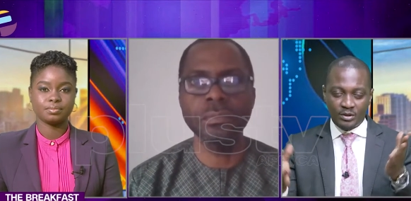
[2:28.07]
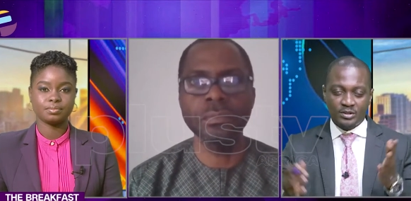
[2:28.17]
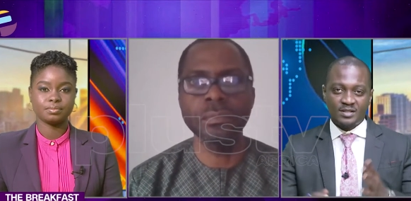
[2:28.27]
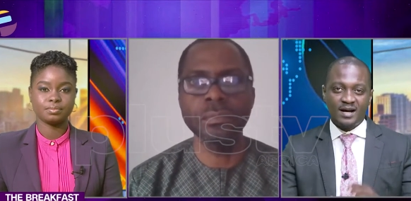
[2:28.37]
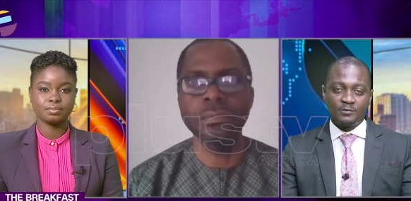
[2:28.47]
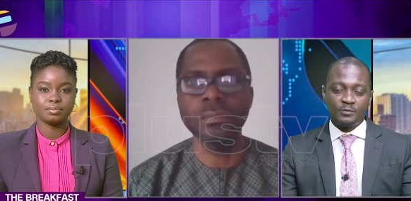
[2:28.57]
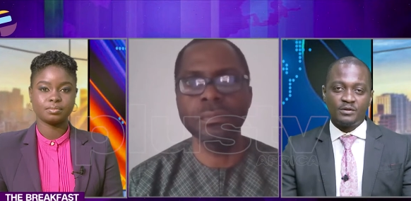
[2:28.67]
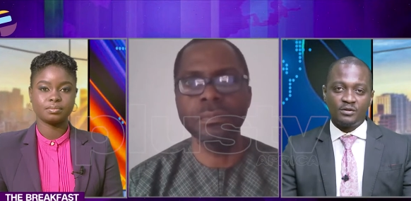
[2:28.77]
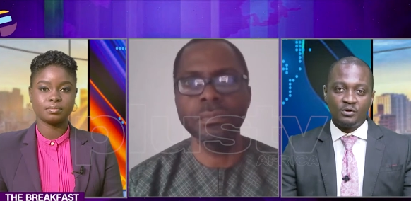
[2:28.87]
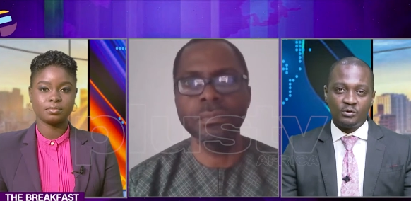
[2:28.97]
Speaker 1: start
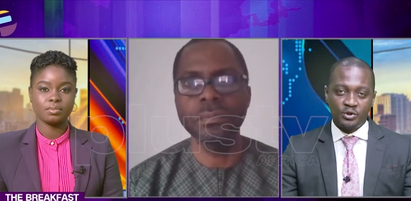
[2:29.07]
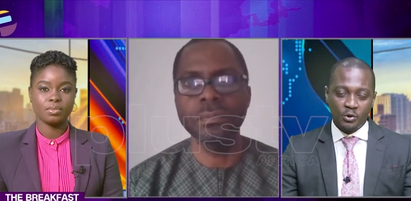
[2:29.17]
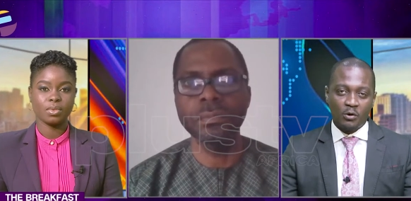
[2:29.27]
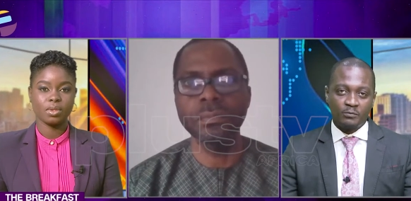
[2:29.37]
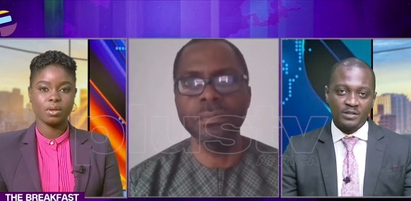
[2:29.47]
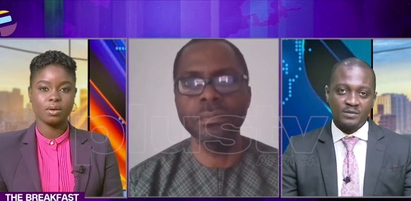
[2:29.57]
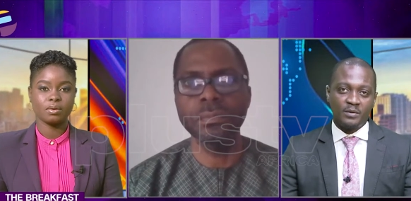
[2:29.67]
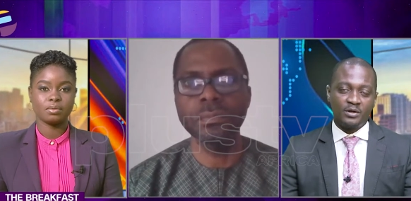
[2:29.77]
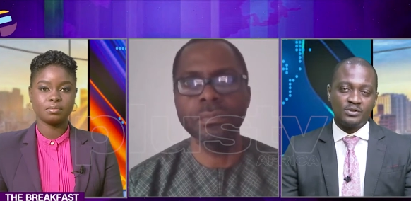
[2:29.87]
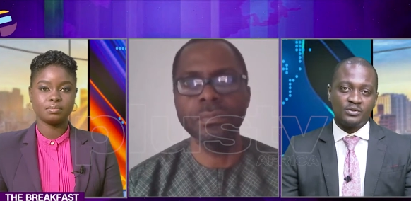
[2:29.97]
with, your
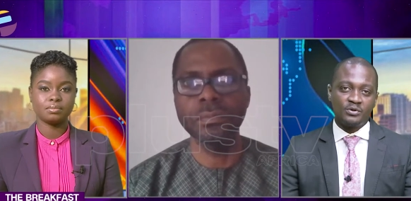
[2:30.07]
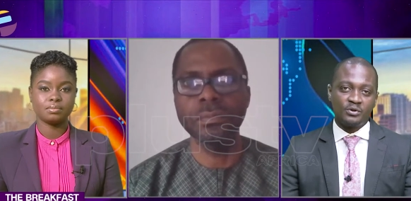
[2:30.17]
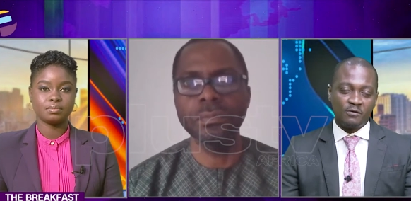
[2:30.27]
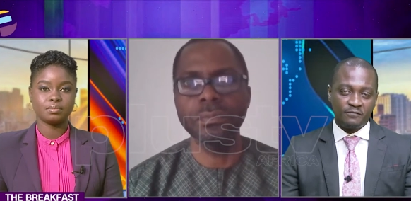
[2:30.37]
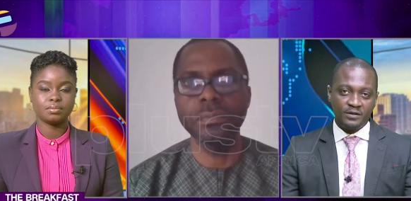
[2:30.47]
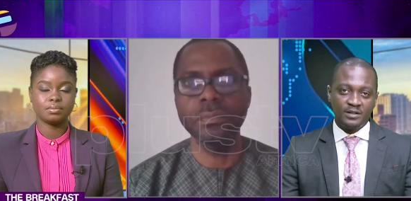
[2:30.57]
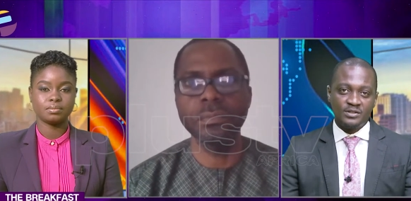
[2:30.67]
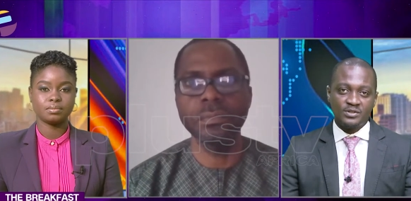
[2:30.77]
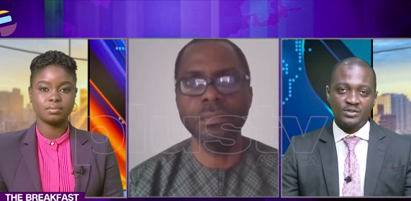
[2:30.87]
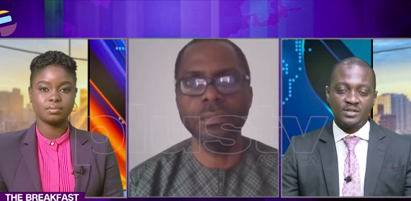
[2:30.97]
response or your
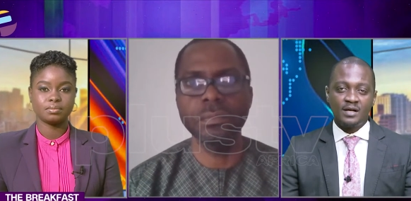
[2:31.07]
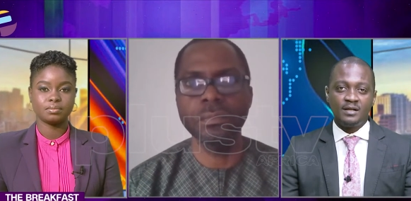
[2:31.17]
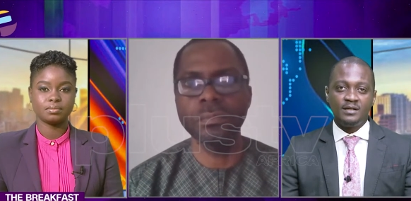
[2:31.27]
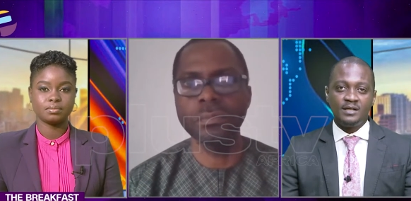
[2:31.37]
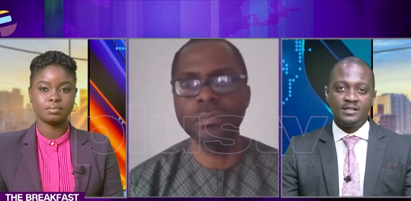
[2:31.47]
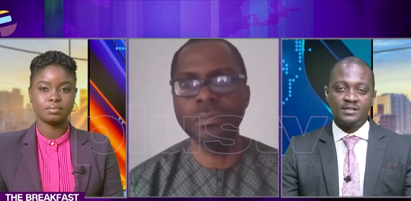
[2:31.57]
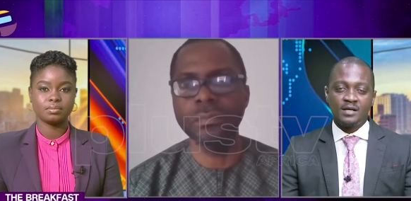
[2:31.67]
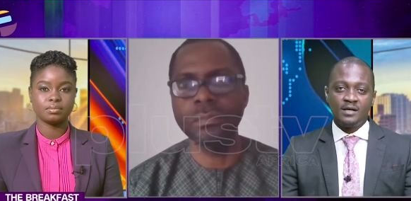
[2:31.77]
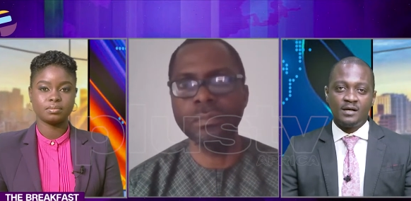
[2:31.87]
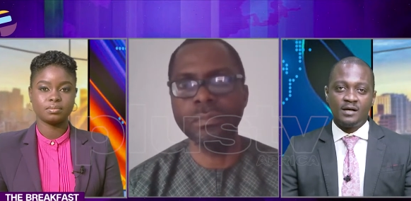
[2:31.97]
feelings concerning his
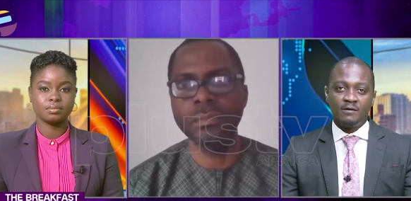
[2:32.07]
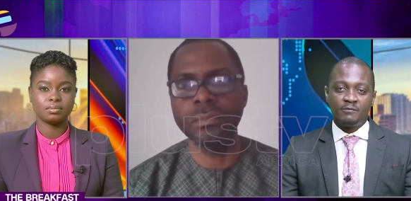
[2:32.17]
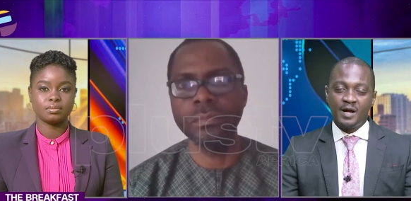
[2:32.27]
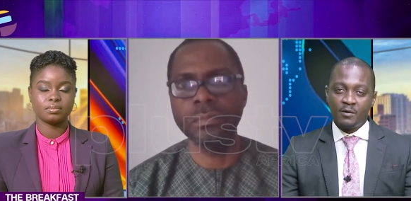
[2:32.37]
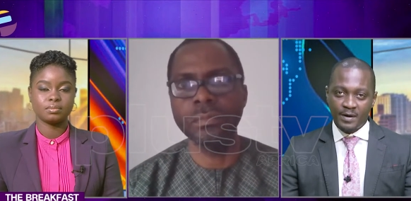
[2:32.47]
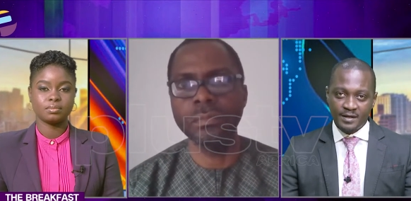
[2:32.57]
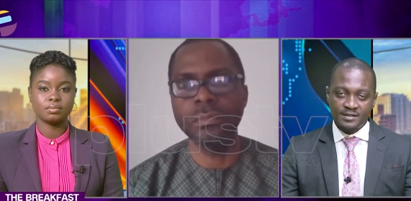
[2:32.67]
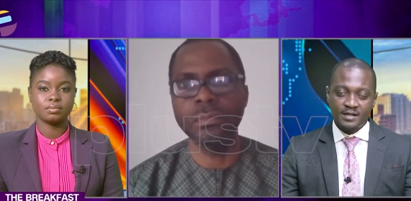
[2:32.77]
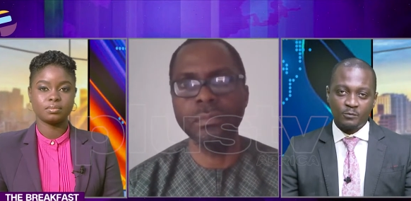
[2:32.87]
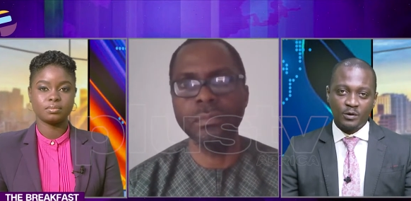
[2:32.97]

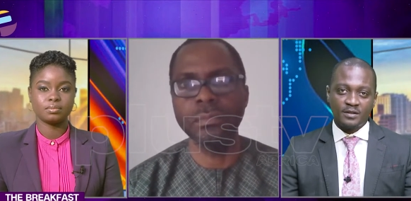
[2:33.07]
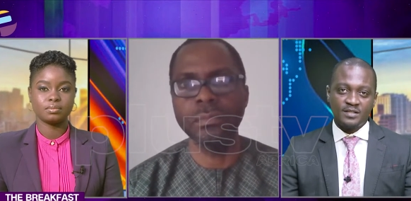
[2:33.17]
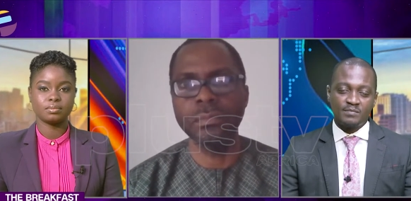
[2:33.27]
rearrest and what this